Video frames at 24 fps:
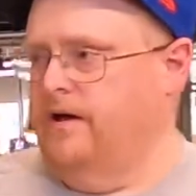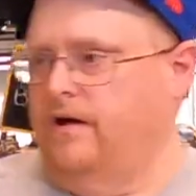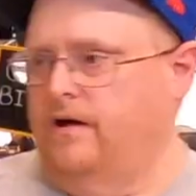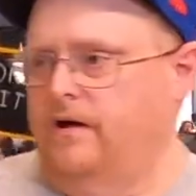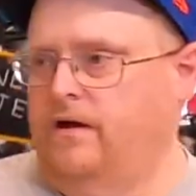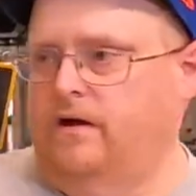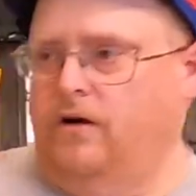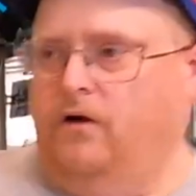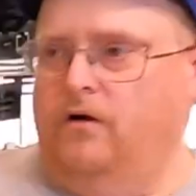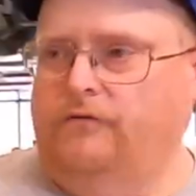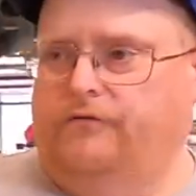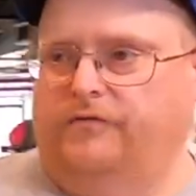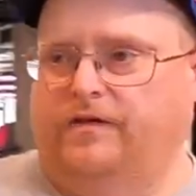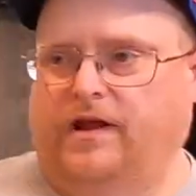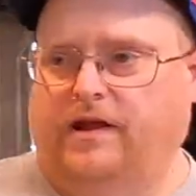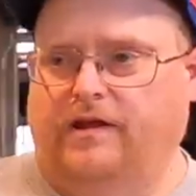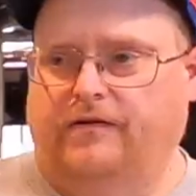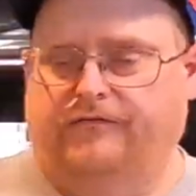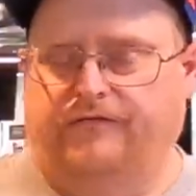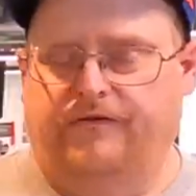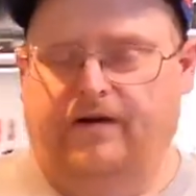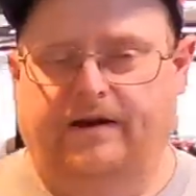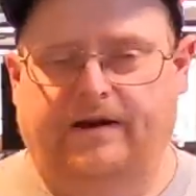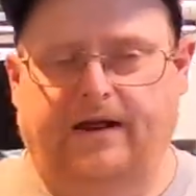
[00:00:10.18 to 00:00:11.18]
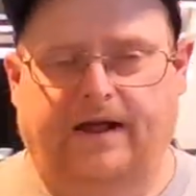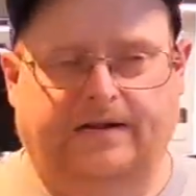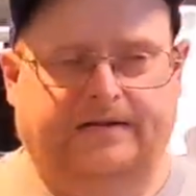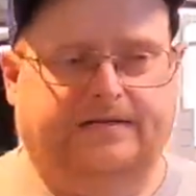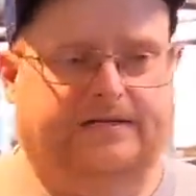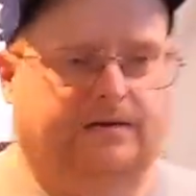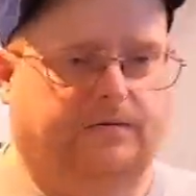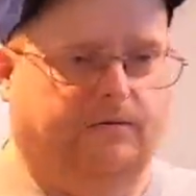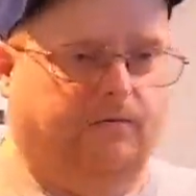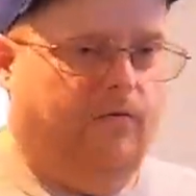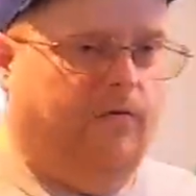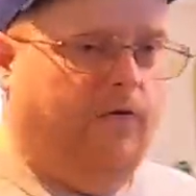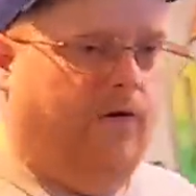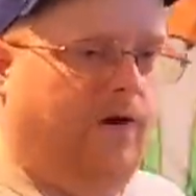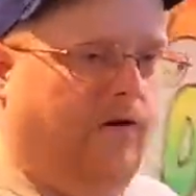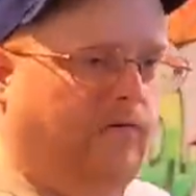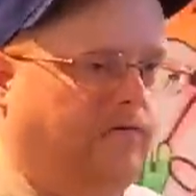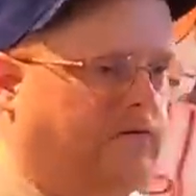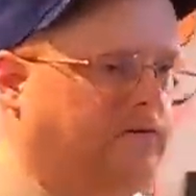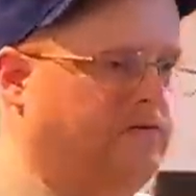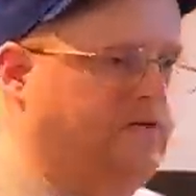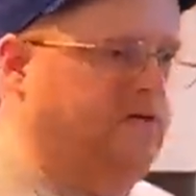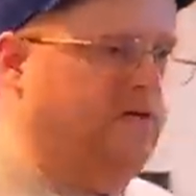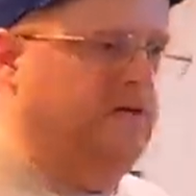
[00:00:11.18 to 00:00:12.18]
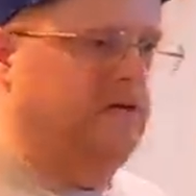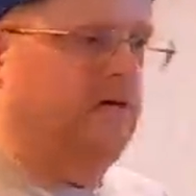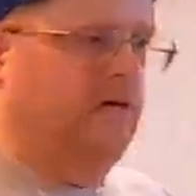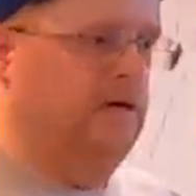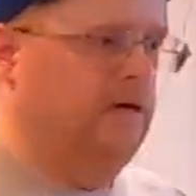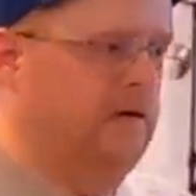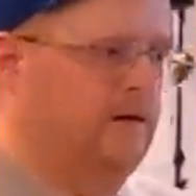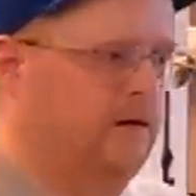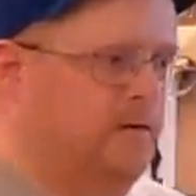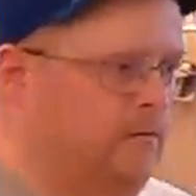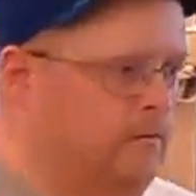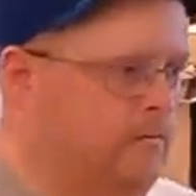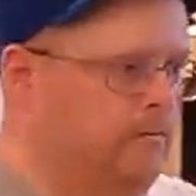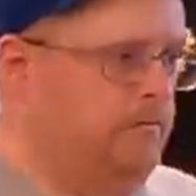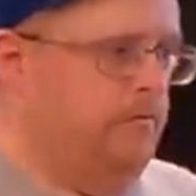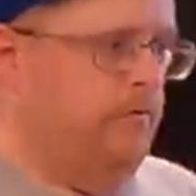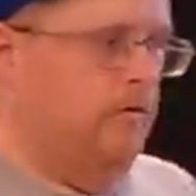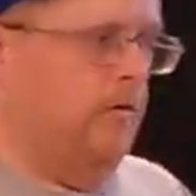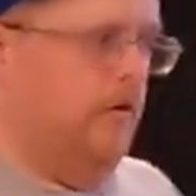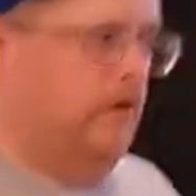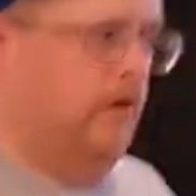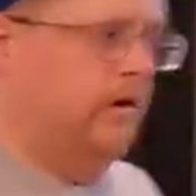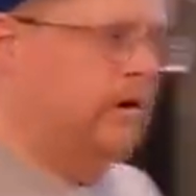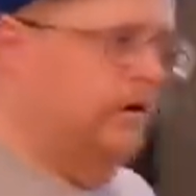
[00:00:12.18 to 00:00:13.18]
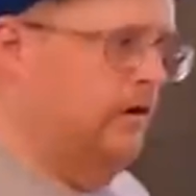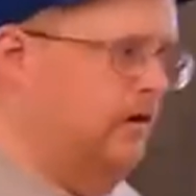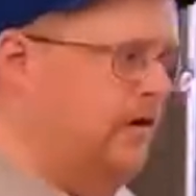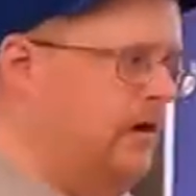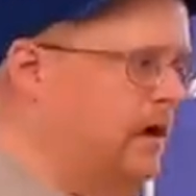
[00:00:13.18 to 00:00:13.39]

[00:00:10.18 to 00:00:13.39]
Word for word: it out. Hopefully, I can find that somewhere else. It's a real Brooklyn, piece of